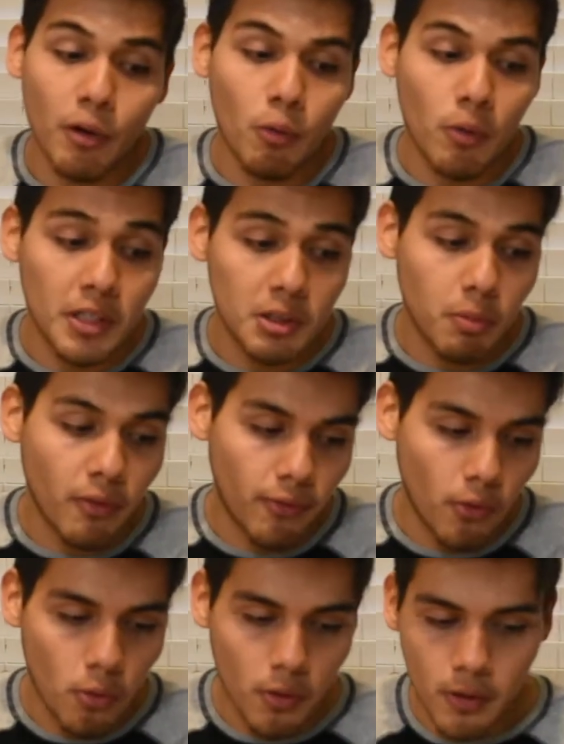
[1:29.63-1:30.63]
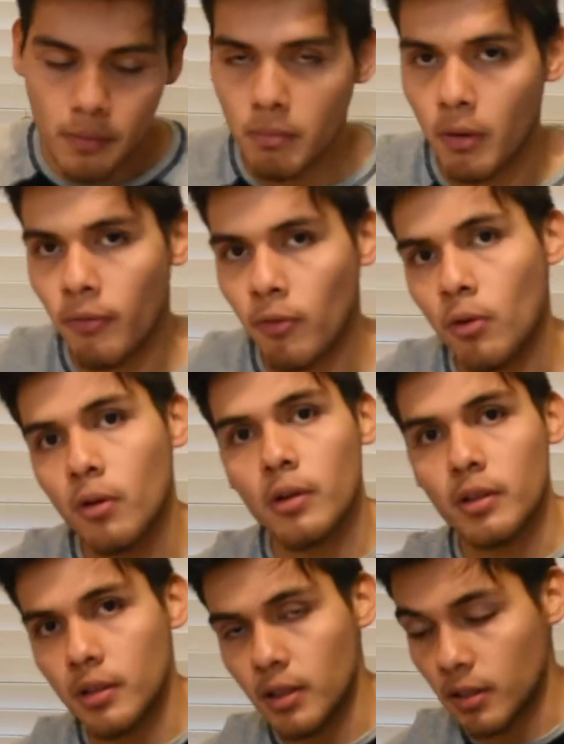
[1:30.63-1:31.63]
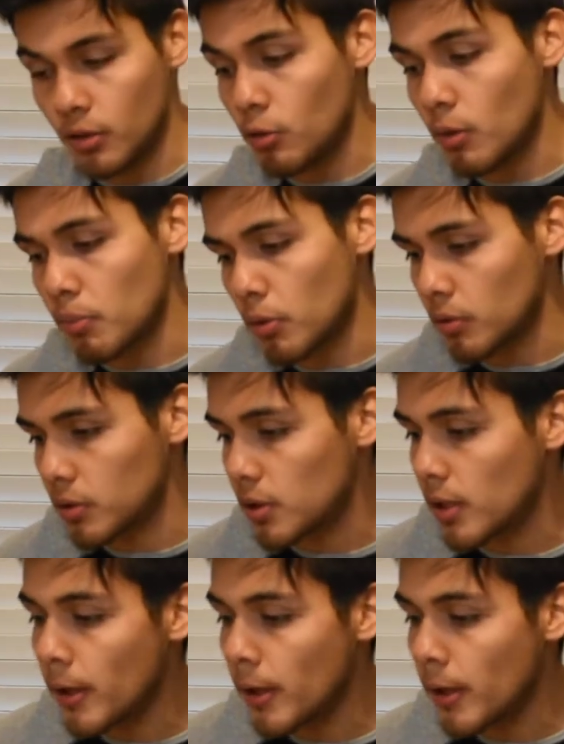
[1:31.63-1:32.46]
it was before the new approach.